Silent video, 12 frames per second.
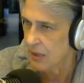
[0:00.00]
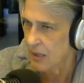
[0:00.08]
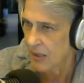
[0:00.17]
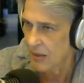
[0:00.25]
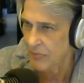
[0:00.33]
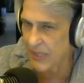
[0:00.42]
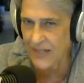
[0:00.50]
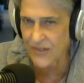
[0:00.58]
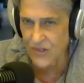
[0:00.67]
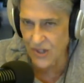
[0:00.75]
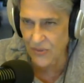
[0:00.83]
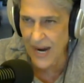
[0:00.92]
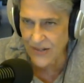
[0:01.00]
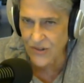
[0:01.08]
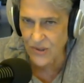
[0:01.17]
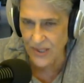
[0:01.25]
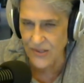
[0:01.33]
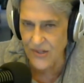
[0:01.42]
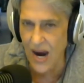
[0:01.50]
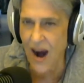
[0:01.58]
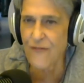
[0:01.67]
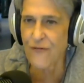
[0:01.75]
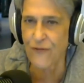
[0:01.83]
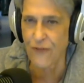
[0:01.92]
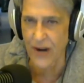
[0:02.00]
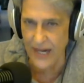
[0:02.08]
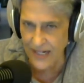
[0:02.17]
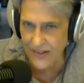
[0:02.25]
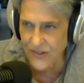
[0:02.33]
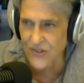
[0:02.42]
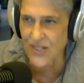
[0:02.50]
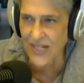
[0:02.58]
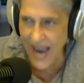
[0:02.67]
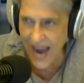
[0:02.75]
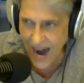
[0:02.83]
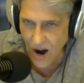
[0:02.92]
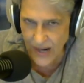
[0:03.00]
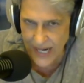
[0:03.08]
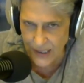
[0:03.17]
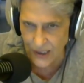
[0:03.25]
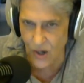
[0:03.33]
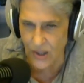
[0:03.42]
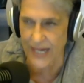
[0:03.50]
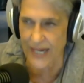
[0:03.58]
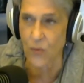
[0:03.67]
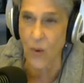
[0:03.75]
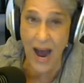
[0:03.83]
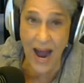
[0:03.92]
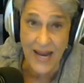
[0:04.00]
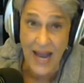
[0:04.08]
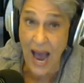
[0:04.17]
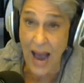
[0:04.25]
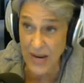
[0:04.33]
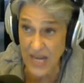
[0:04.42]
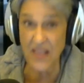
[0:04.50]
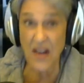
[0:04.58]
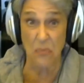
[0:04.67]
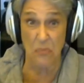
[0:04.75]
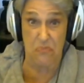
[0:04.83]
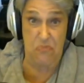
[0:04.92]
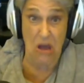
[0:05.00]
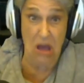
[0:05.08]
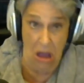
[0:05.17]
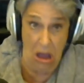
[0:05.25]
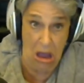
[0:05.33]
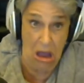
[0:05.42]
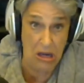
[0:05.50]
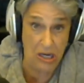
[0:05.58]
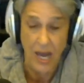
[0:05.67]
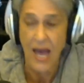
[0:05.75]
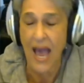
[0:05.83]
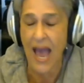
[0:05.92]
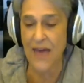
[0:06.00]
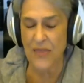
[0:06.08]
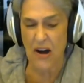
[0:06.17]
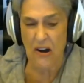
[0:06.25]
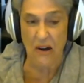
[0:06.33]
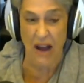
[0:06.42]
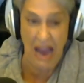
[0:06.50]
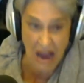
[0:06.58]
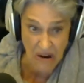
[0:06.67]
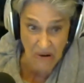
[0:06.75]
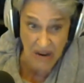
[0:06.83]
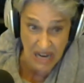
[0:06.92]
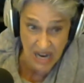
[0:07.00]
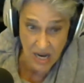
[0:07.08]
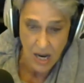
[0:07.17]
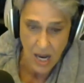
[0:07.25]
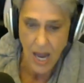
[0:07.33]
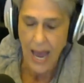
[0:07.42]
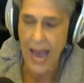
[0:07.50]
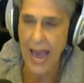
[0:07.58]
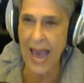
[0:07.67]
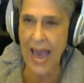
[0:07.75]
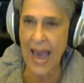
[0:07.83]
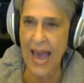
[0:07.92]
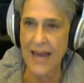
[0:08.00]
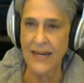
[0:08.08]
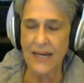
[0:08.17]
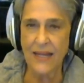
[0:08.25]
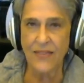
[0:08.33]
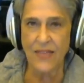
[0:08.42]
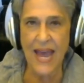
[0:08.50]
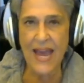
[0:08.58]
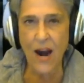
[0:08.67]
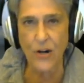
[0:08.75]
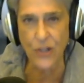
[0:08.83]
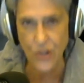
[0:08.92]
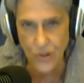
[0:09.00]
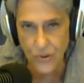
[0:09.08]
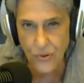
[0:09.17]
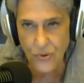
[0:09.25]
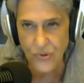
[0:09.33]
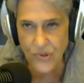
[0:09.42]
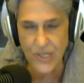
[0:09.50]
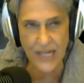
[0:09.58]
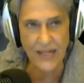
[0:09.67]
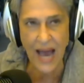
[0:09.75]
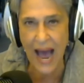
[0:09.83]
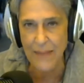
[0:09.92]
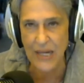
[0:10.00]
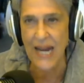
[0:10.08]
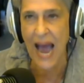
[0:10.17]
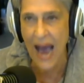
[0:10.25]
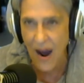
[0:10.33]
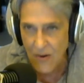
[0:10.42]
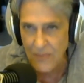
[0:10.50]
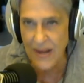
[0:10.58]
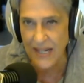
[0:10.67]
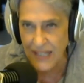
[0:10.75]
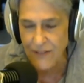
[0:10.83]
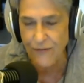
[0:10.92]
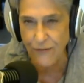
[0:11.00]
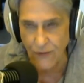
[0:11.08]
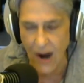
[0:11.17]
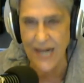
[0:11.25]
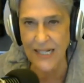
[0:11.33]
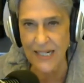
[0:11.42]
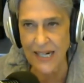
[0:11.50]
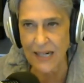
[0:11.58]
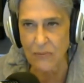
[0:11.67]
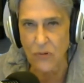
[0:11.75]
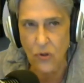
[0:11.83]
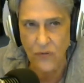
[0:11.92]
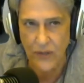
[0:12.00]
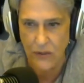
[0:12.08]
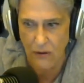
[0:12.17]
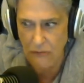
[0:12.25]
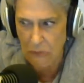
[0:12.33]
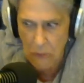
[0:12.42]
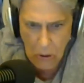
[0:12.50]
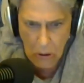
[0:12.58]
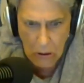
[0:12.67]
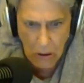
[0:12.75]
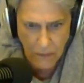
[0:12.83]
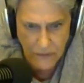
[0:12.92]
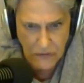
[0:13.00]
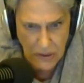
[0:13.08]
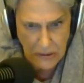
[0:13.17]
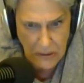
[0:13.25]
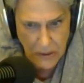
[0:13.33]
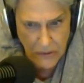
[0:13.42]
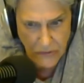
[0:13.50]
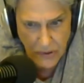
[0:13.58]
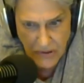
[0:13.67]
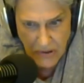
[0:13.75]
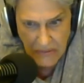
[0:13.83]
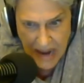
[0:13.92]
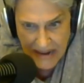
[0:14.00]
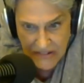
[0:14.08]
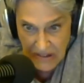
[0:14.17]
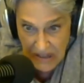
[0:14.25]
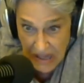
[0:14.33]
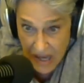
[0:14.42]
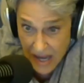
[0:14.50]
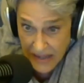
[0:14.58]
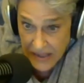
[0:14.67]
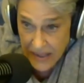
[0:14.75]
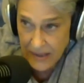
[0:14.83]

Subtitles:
Because tarantulas are friggin' scary looking. Why? I mean, they're big and they're hairy. And they are used in, how many frightening movies? All of a sudden, there's a tarantula on you.